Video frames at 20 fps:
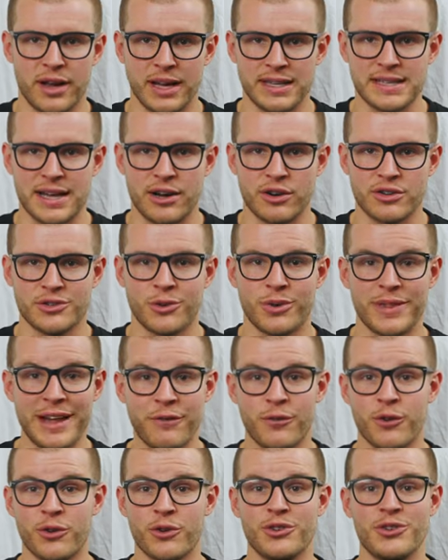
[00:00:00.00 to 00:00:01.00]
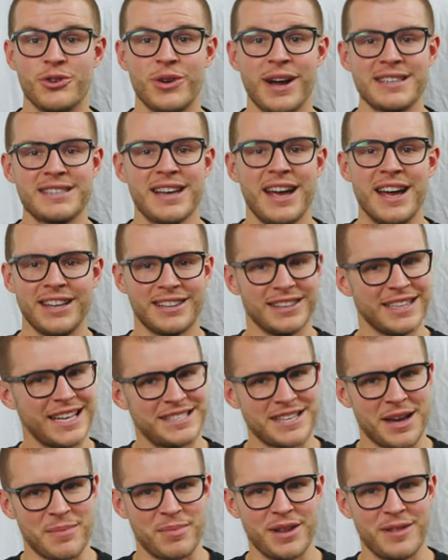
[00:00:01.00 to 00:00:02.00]
etc. So without further ado, guys,
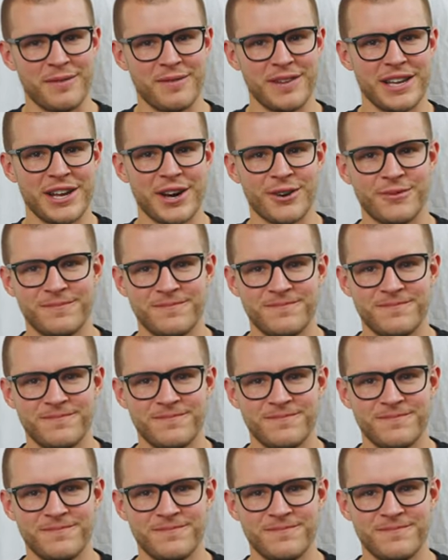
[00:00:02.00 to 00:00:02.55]
let's hop into the video.